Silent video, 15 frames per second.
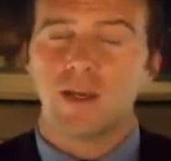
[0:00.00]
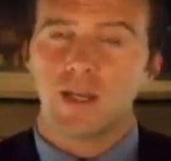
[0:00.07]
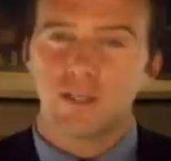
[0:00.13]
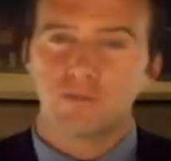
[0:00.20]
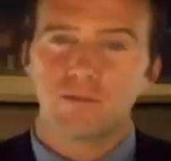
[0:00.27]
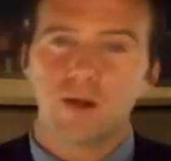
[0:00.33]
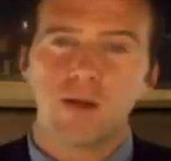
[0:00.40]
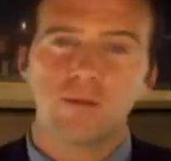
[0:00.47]
it's
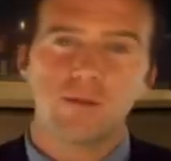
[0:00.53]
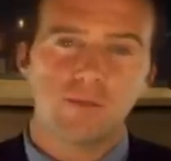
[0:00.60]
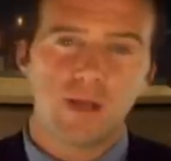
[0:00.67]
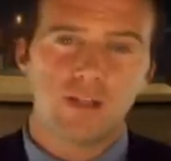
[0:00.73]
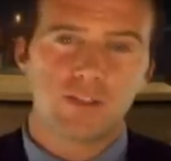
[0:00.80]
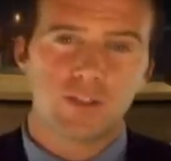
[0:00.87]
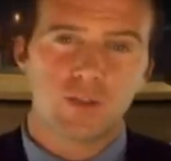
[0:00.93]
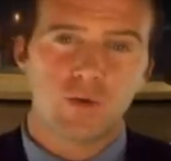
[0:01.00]
probably
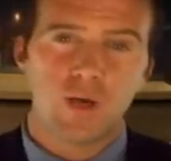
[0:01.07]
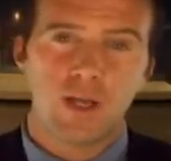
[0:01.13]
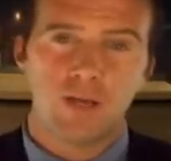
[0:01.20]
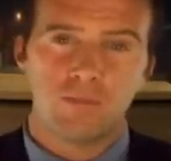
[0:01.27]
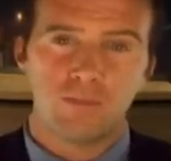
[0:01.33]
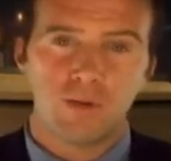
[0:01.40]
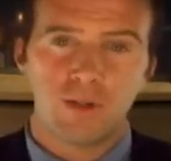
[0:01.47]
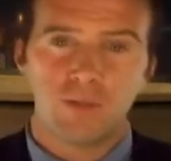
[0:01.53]
best to go ahead
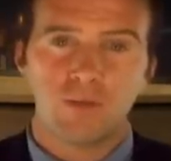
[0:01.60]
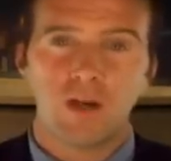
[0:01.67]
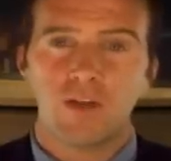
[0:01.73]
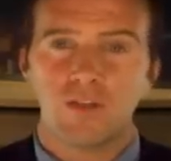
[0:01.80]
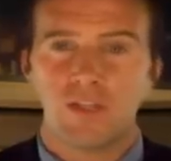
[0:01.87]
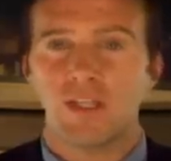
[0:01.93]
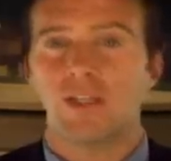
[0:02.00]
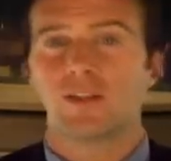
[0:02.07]
and put them on
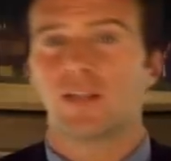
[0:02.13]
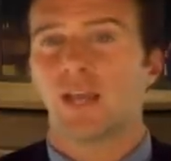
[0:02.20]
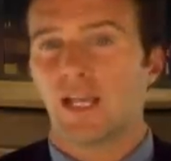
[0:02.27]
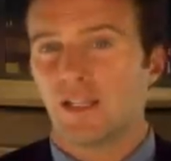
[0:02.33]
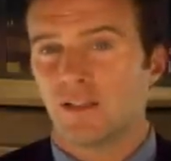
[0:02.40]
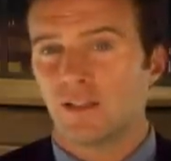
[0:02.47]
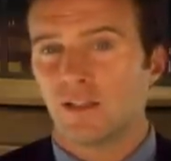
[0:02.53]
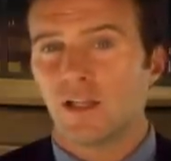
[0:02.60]
the
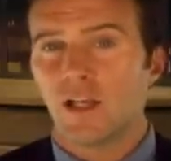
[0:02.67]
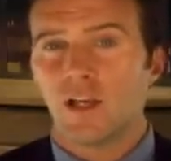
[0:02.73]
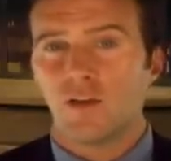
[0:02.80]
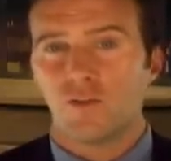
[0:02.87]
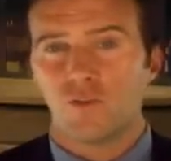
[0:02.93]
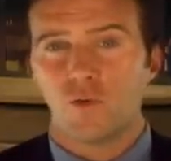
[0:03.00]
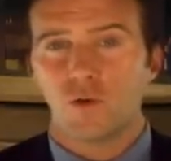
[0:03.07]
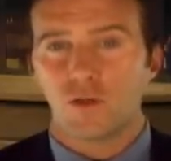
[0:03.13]
Enlighten
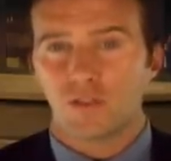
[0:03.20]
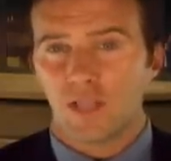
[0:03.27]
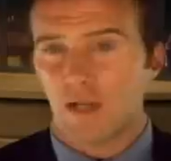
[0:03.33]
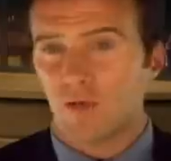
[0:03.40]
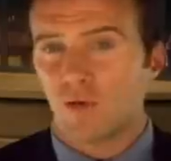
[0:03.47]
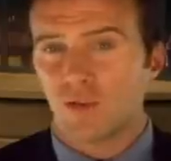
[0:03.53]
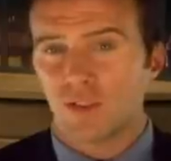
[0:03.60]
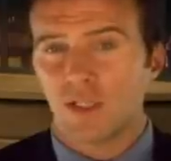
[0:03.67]
for
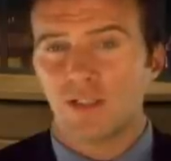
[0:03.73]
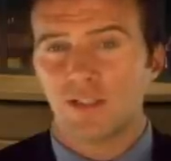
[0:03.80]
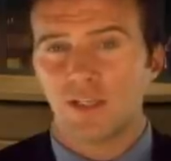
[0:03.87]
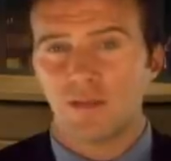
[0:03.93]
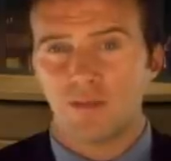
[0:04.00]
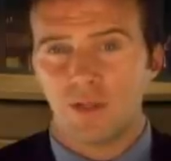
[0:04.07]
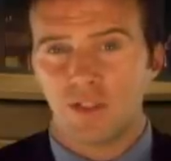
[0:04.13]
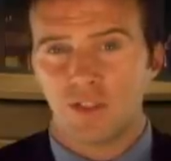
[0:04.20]
tyrosinase
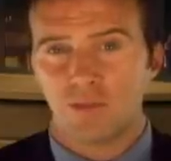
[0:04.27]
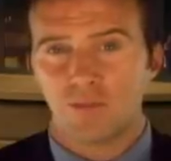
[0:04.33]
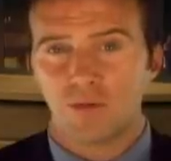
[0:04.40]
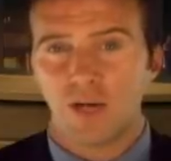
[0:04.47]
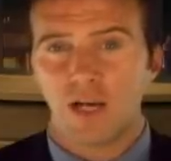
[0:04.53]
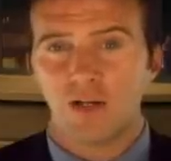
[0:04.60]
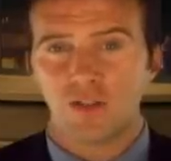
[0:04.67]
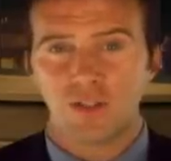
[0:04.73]
inhibition
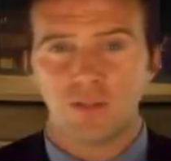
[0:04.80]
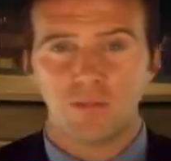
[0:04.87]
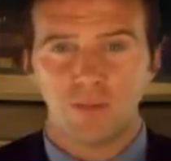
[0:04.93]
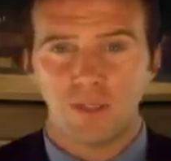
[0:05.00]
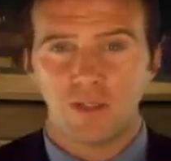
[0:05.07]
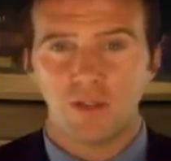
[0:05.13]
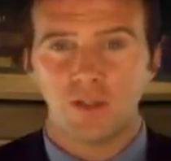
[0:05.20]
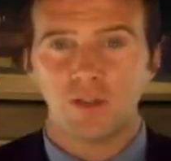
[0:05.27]
prior to the
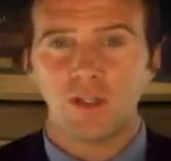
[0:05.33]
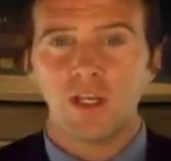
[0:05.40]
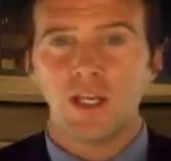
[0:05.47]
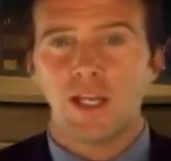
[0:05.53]
peel,